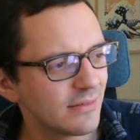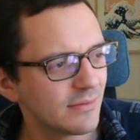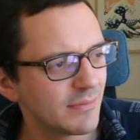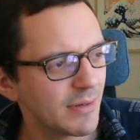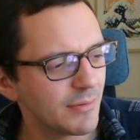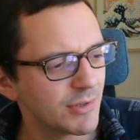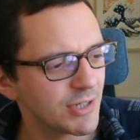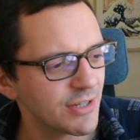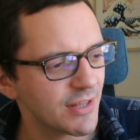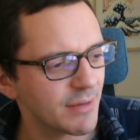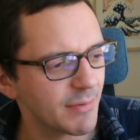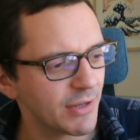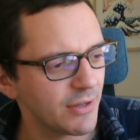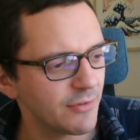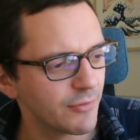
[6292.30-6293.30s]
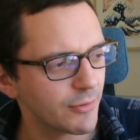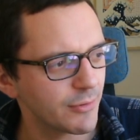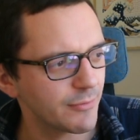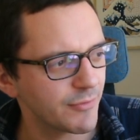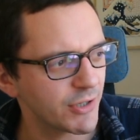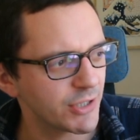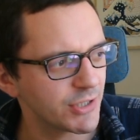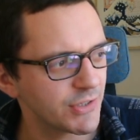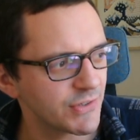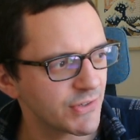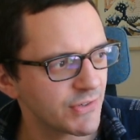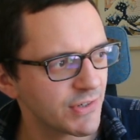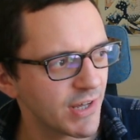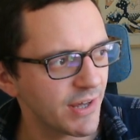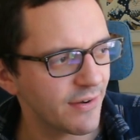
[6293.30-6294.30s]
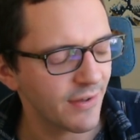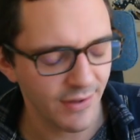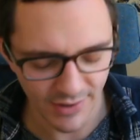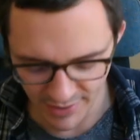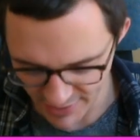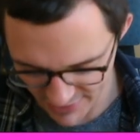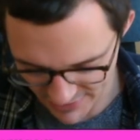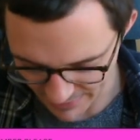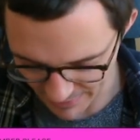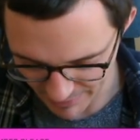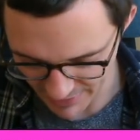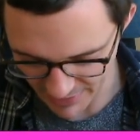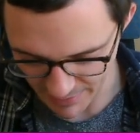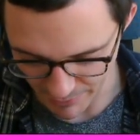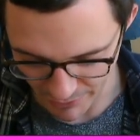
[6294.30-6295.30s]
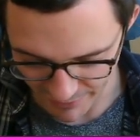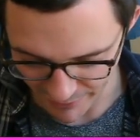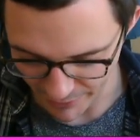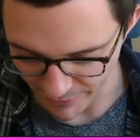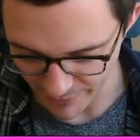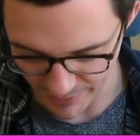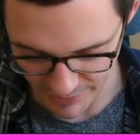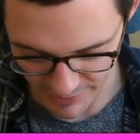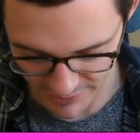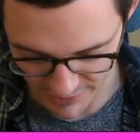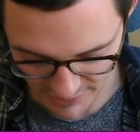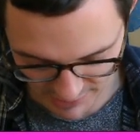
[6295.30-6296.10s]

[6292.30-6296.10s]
Maybe we should think about uniform convergence instead. It's something we can get more involved with, isn't